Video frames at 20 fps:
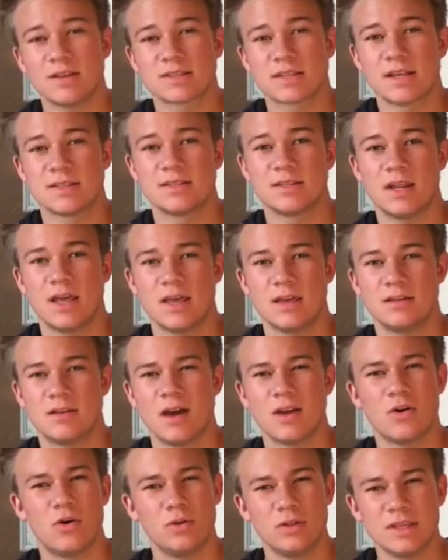discussed today
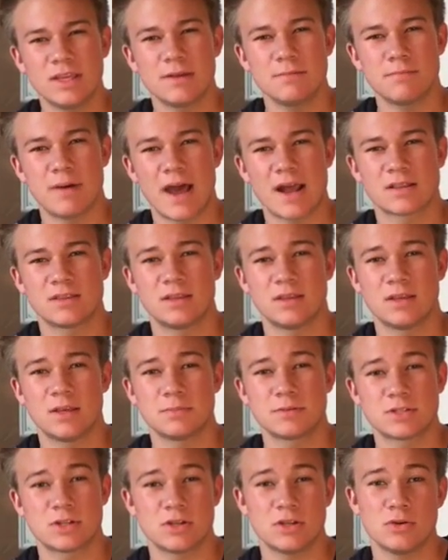not only impact the
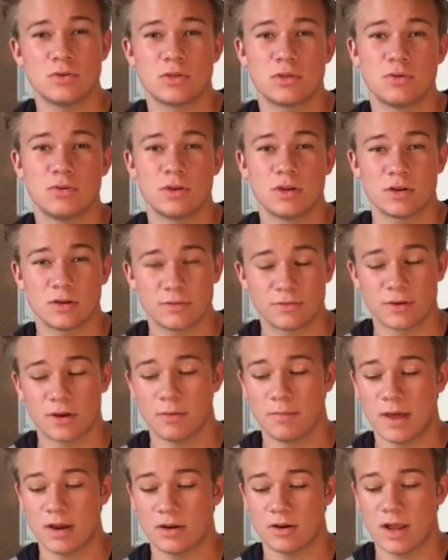hipster youth who yearn for
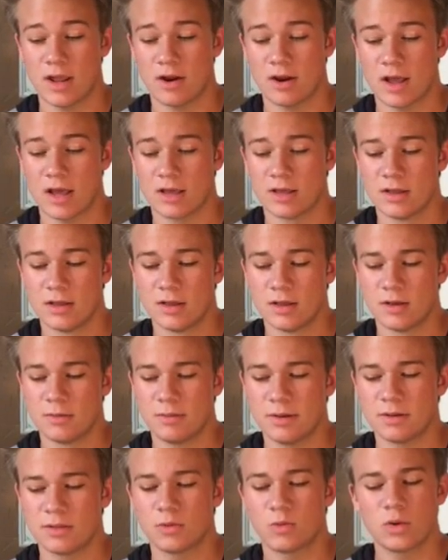a better era,
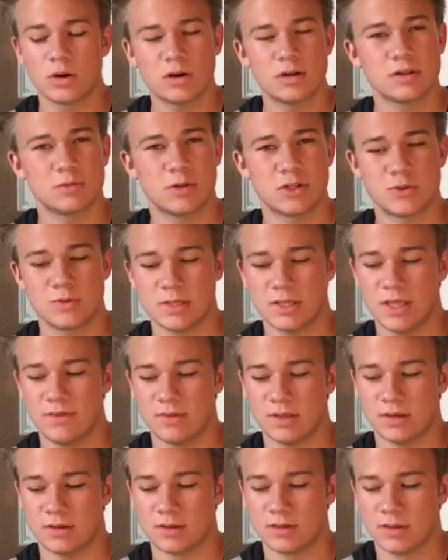but the world in which we live
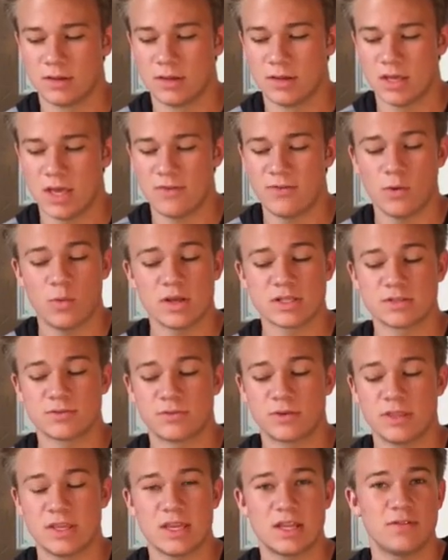in. If it wasn't
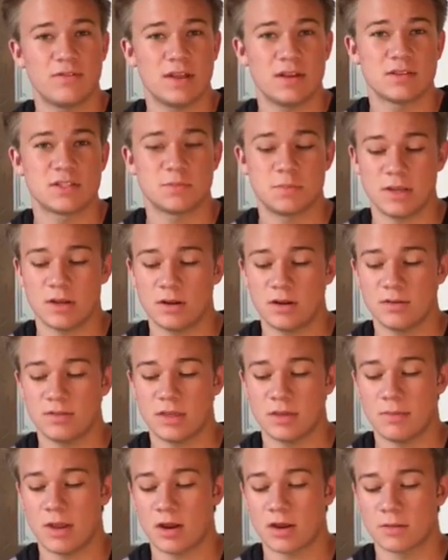for the innovative spirit of
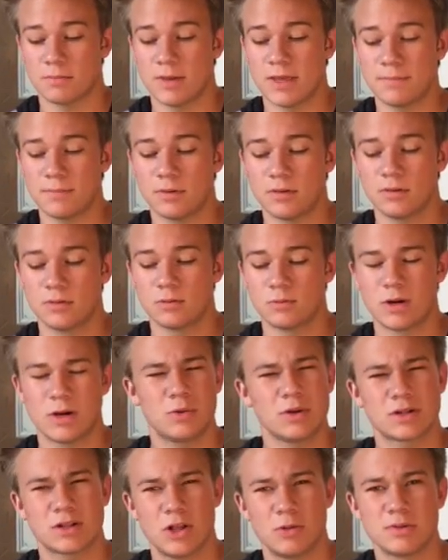the American people, where
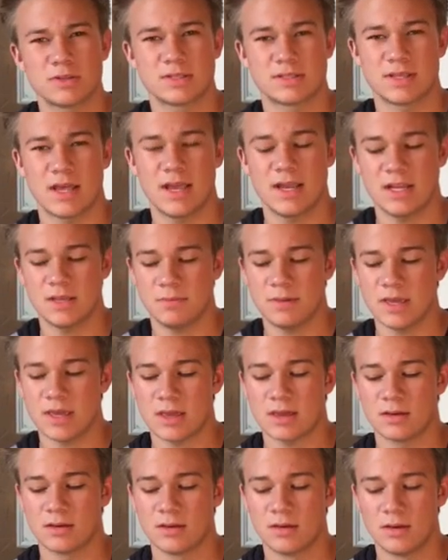would global society
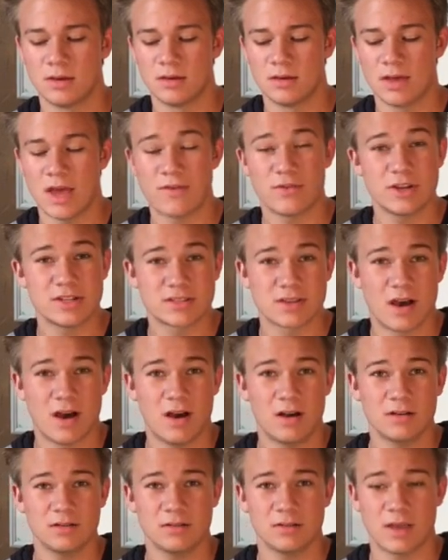be? Every
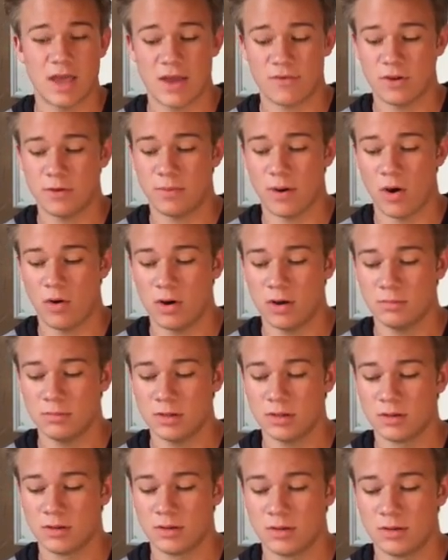song, every poem,
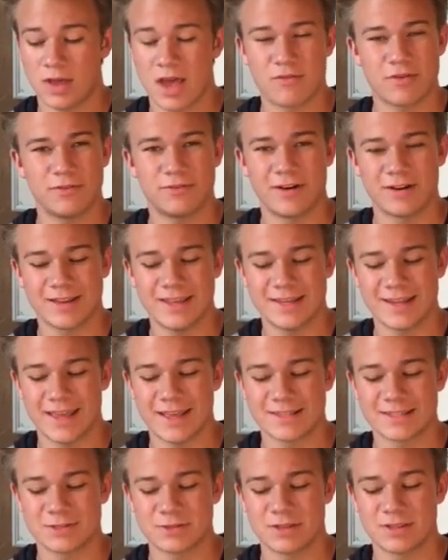every funky
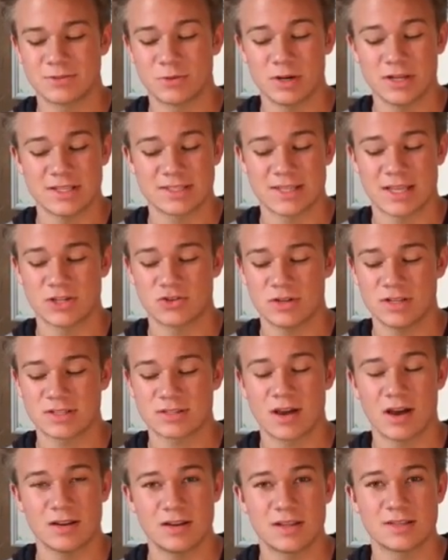dance in the 20th century has
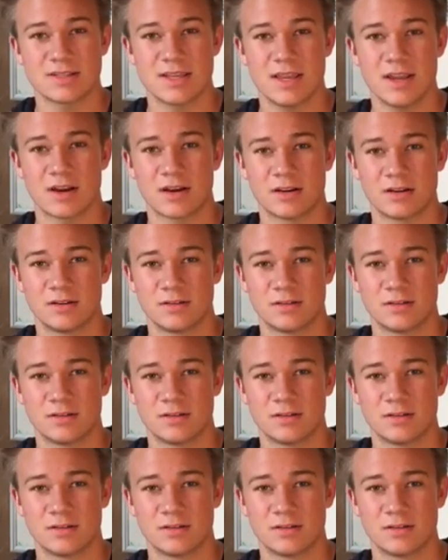gotten us here.